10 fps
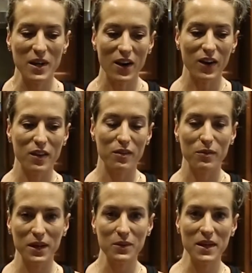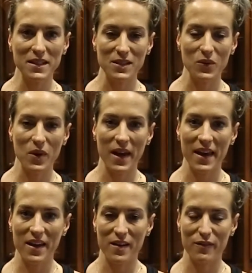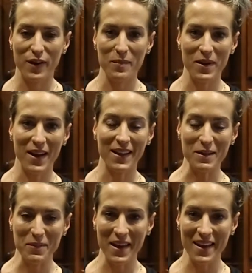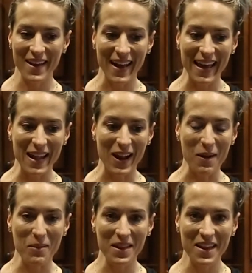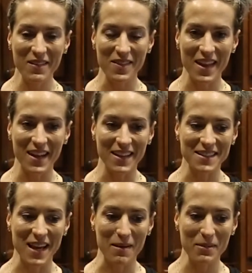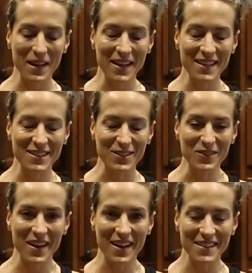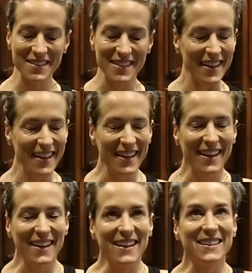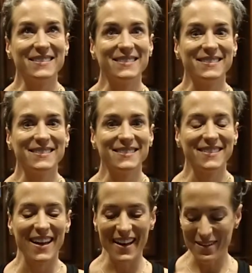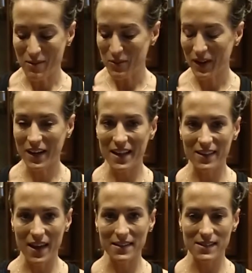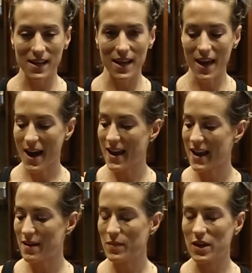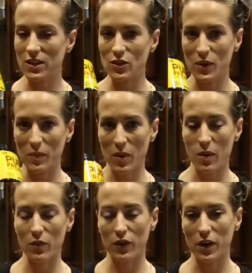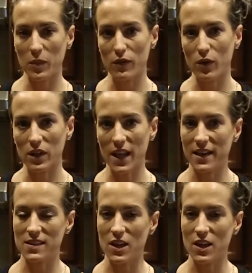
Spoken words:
We are 3 weeks away from Olympia. I cannot believe that it's happening so fast. We are hitting legs today. I am doing pump freak before legs.